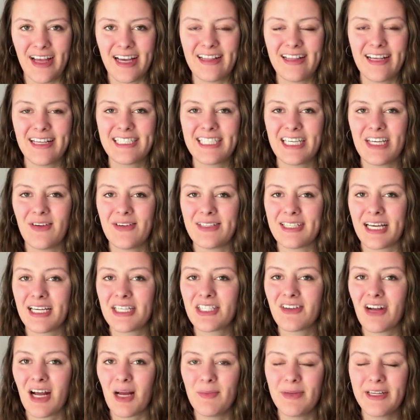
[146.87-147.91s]
like let's say it was
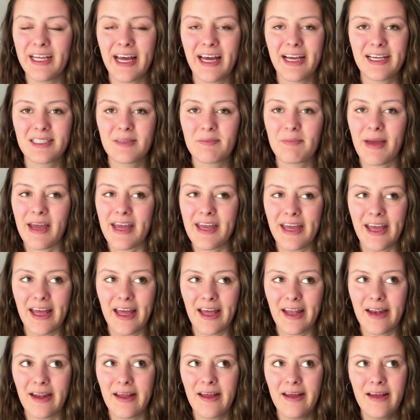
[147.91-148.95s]
like scrambled eggs,
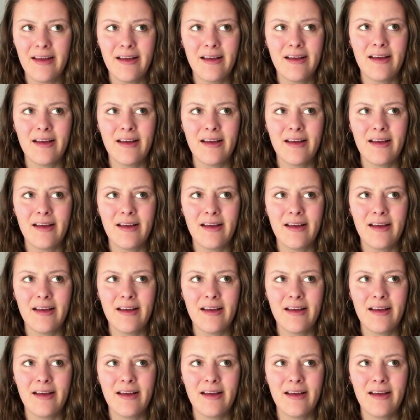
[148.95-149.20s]
bacon,